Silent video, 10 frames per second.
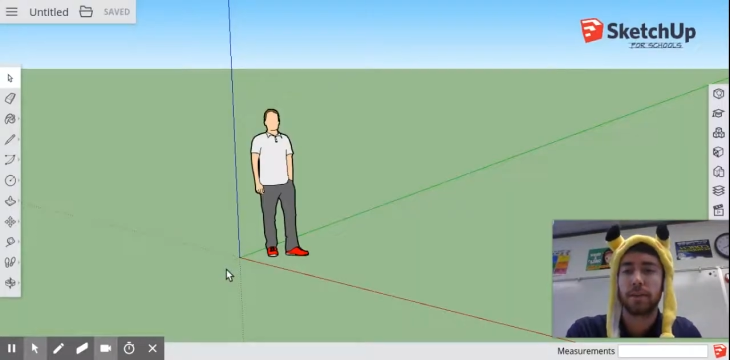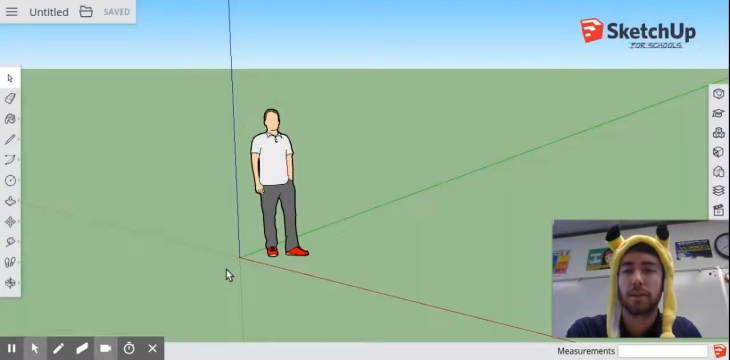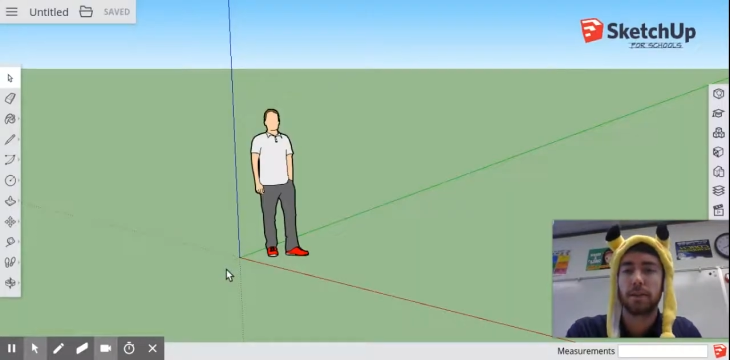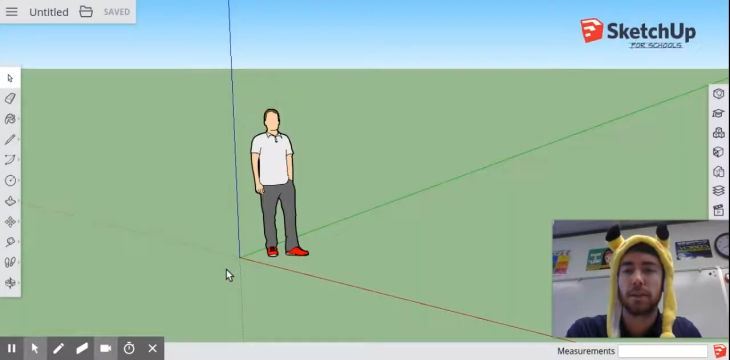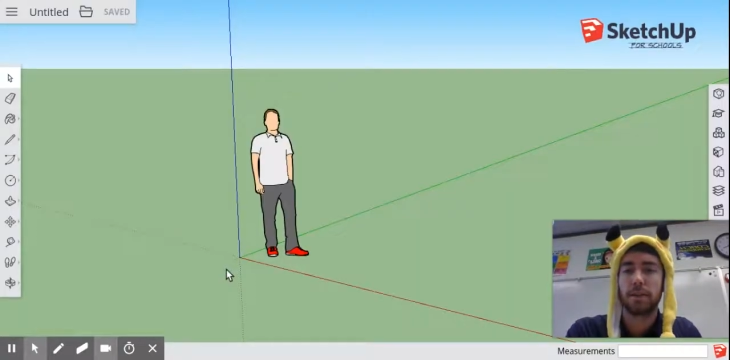
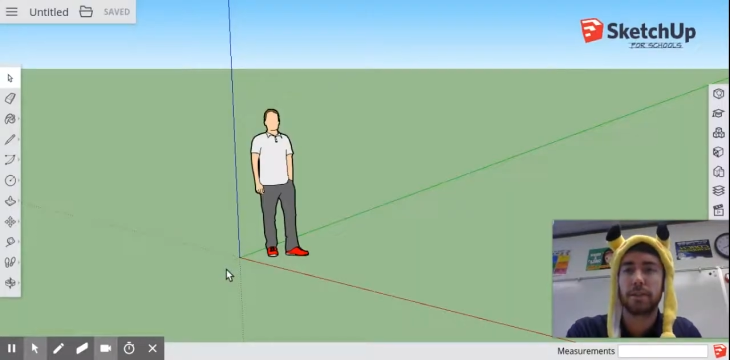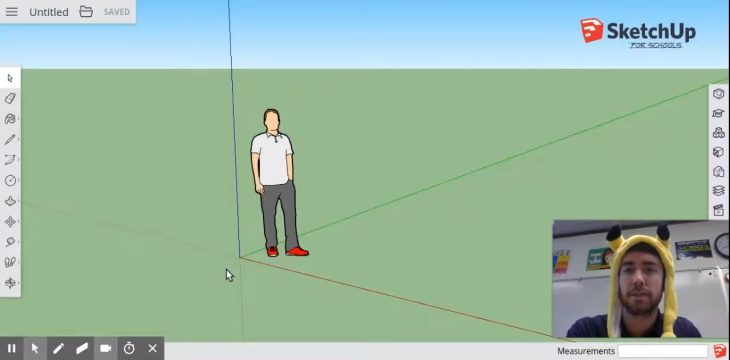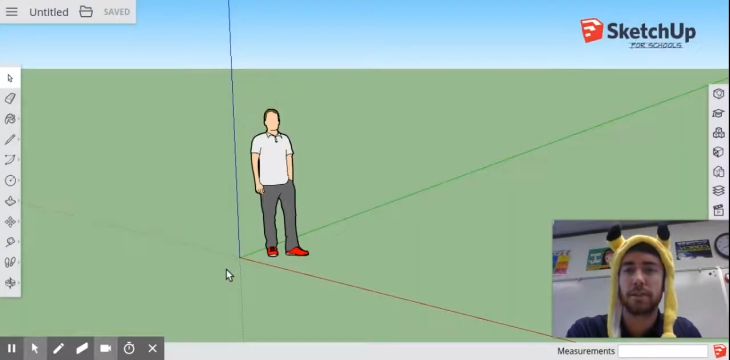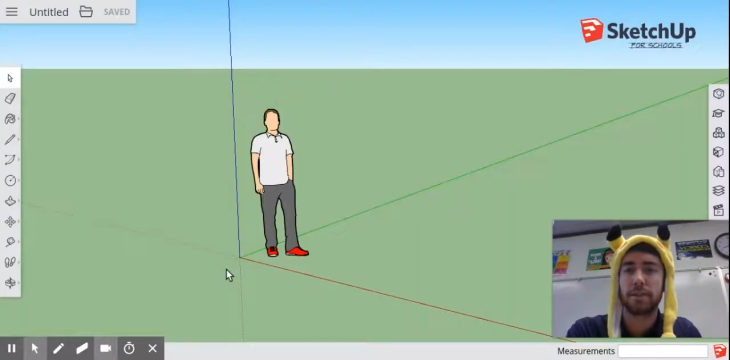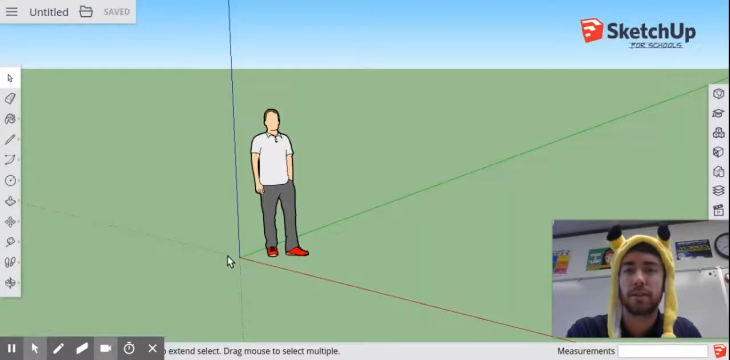All right,
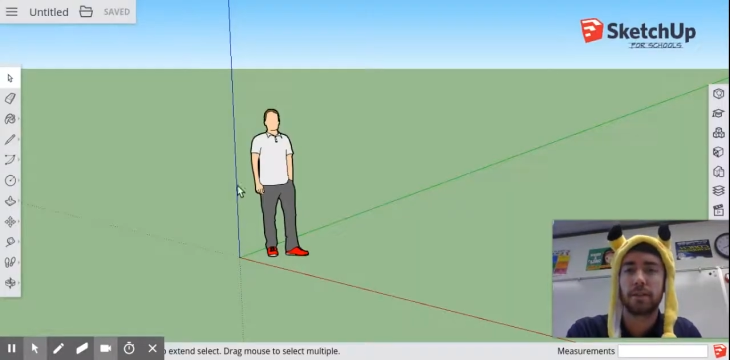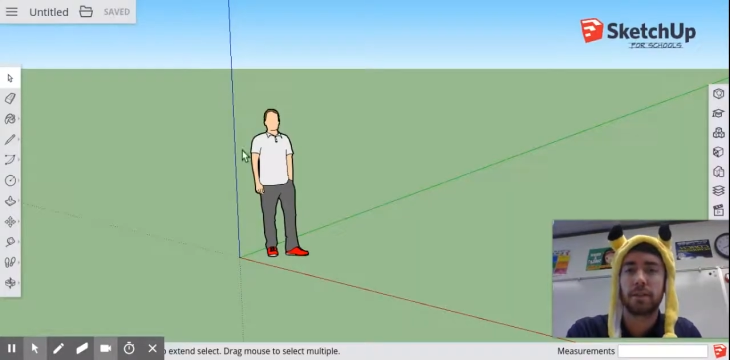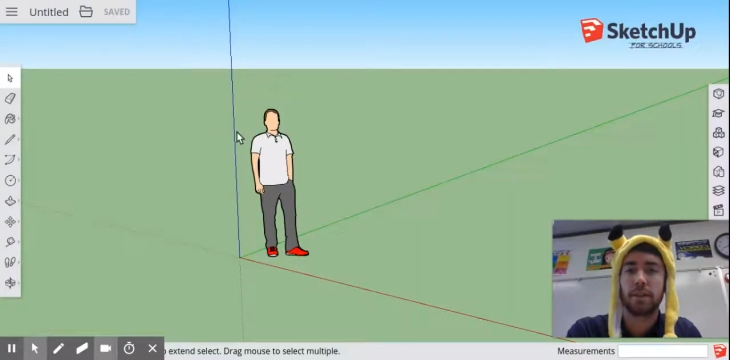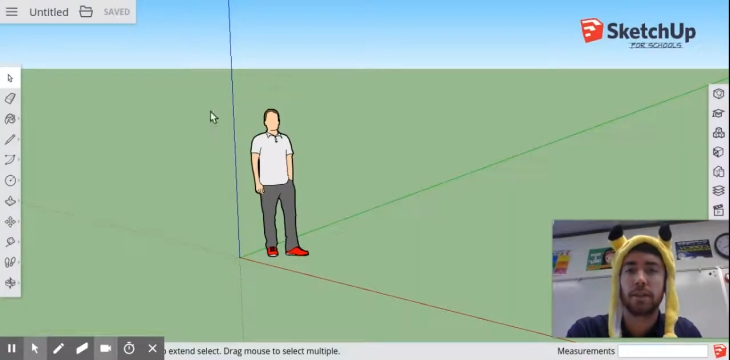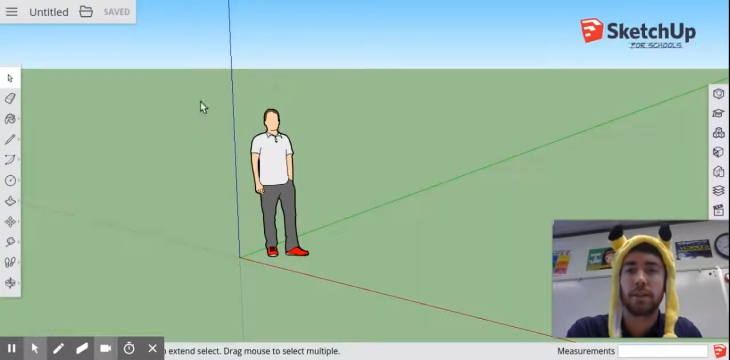
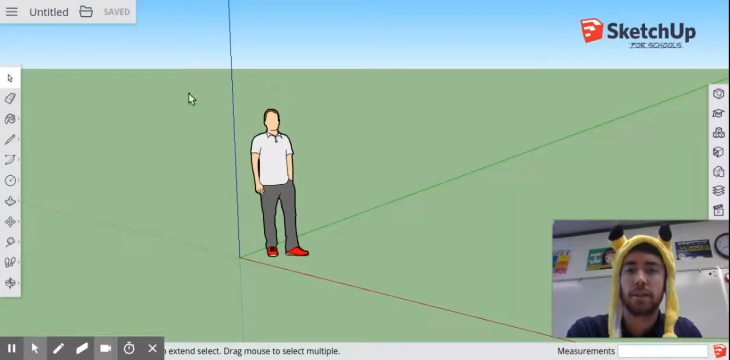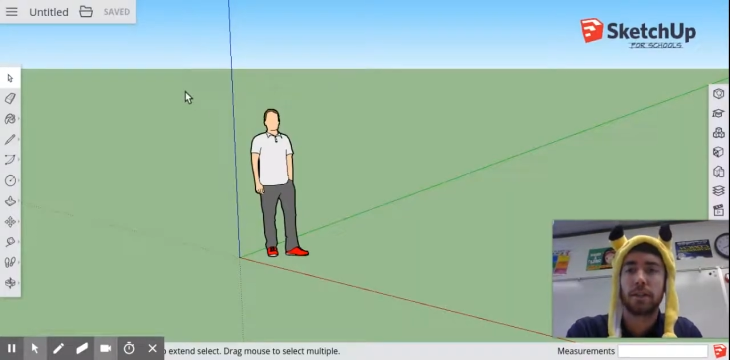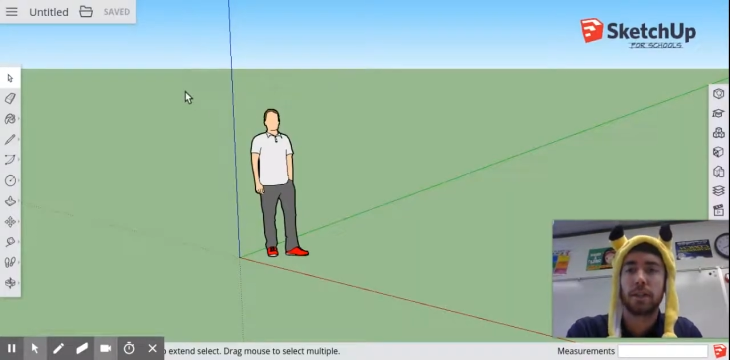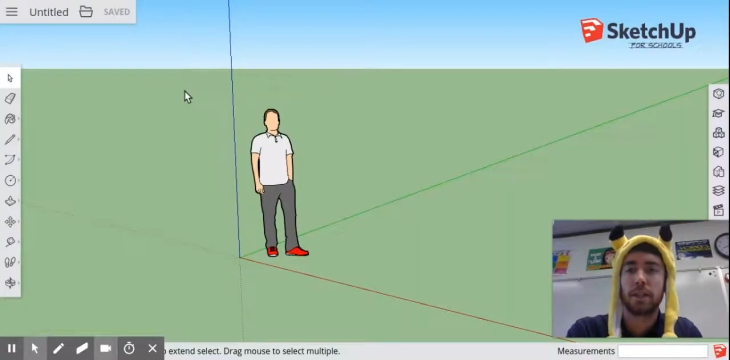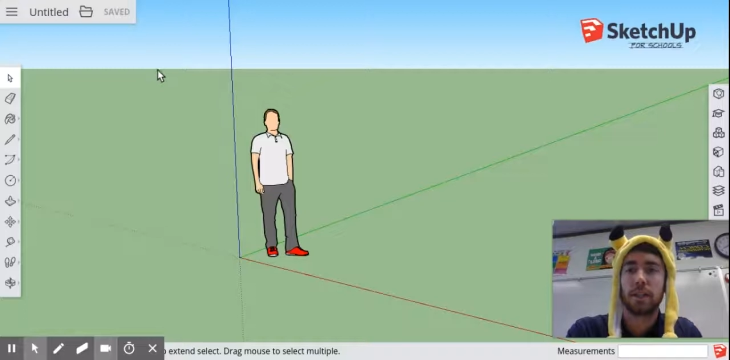
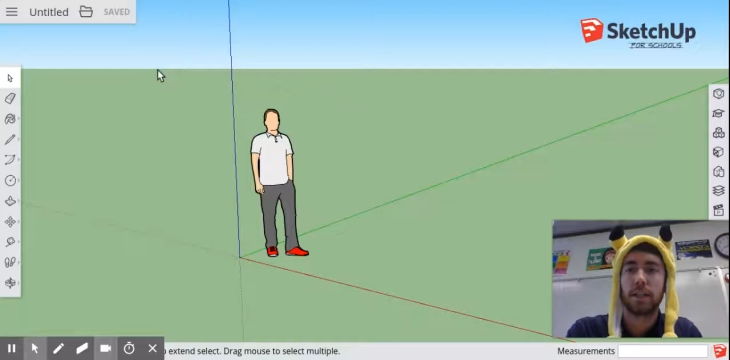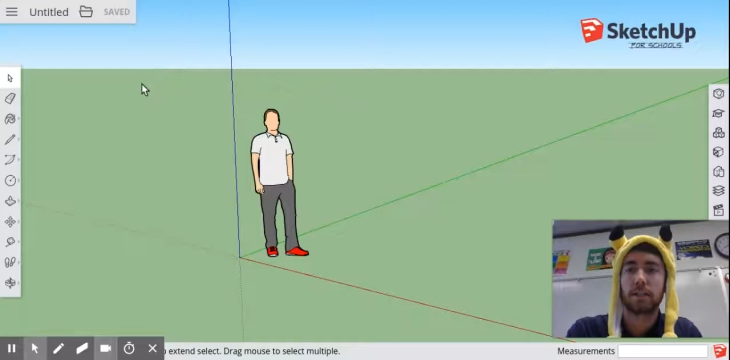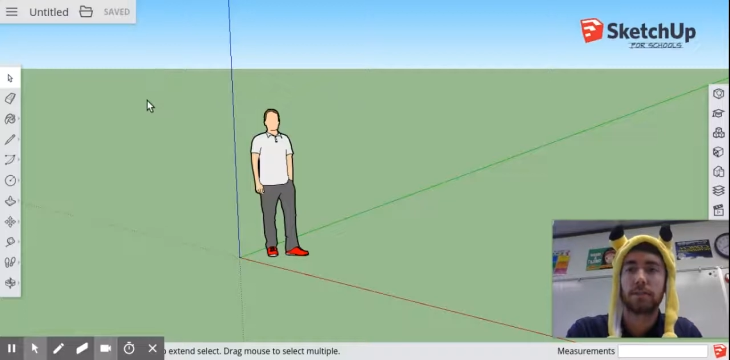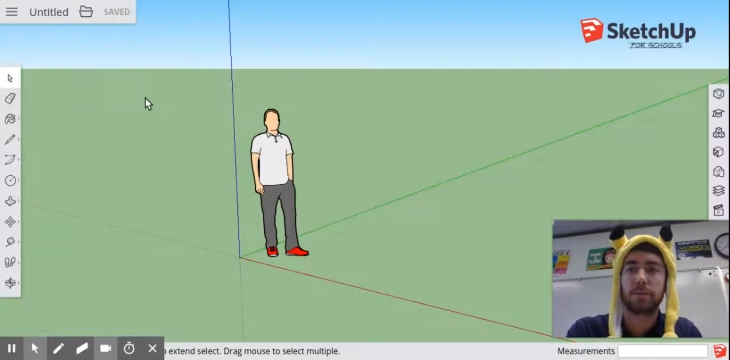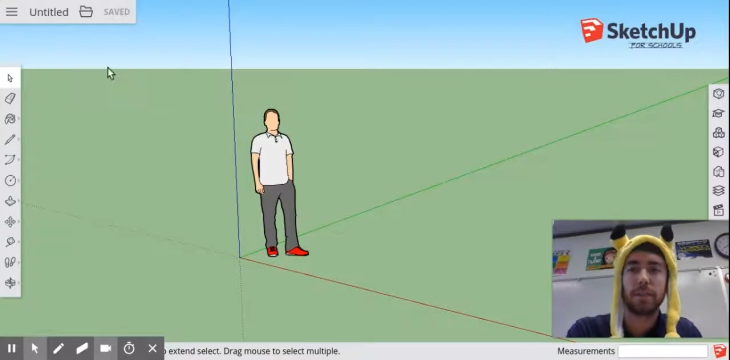and
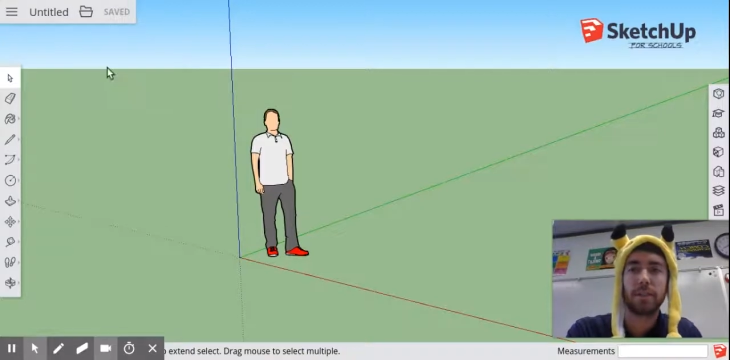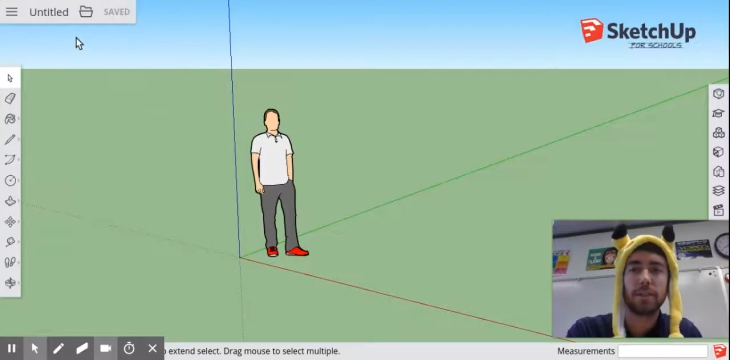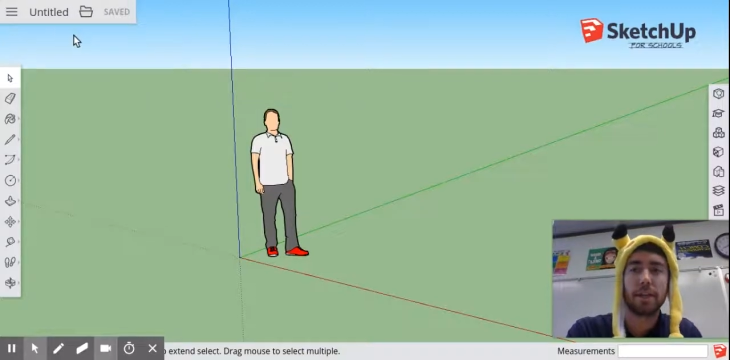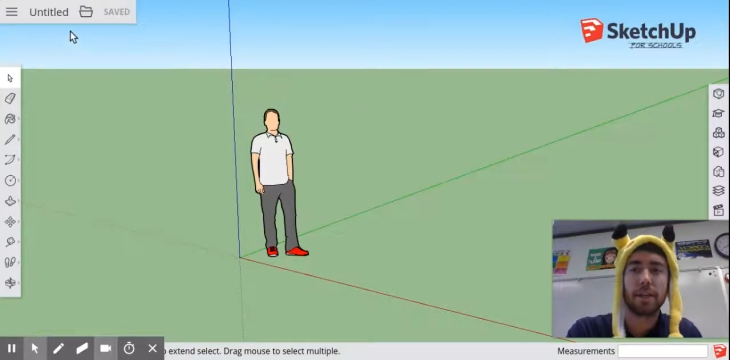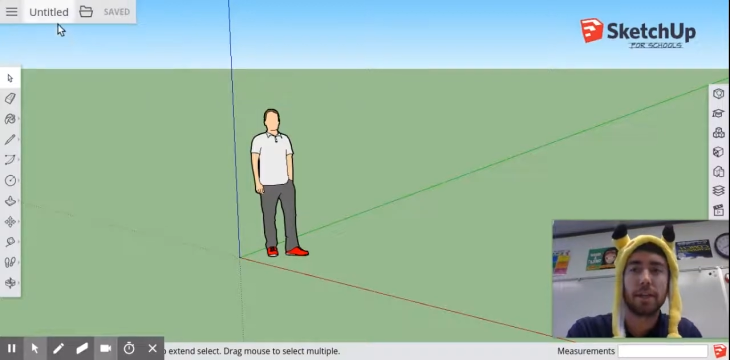next we need to
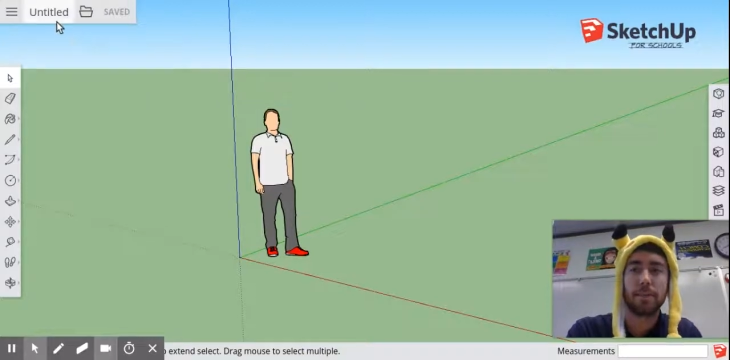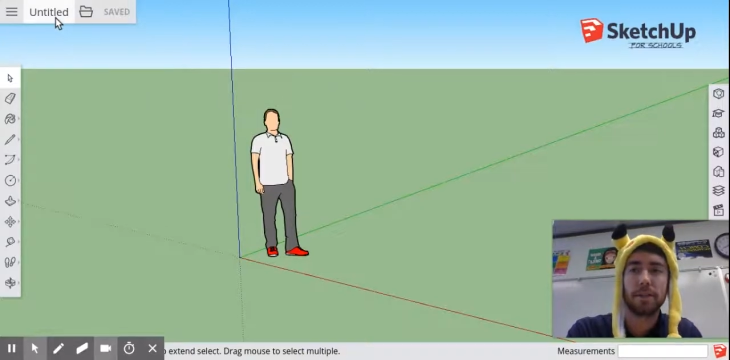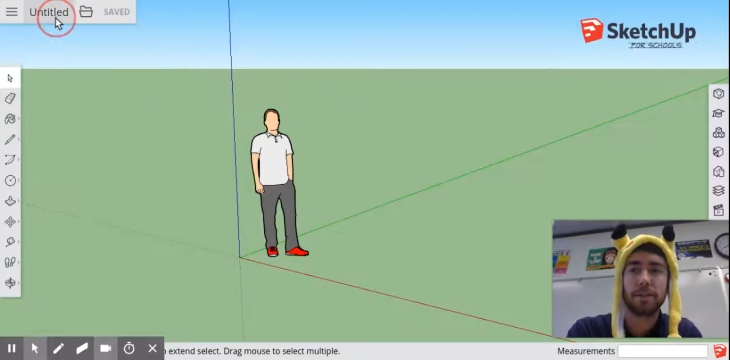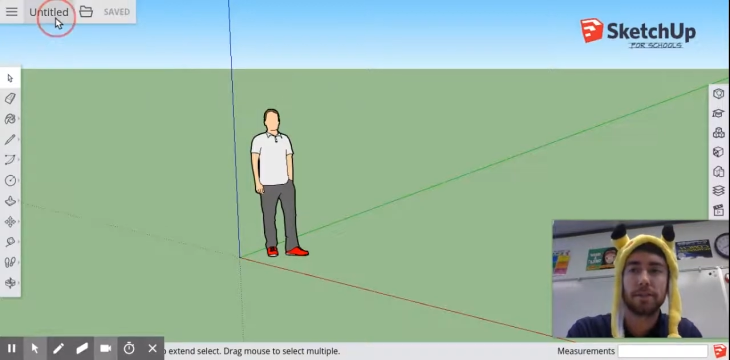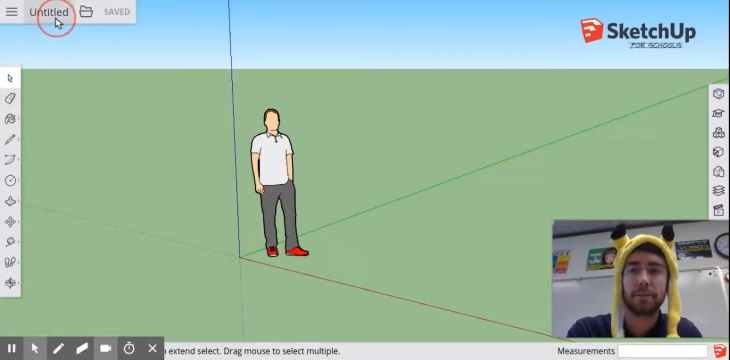name it.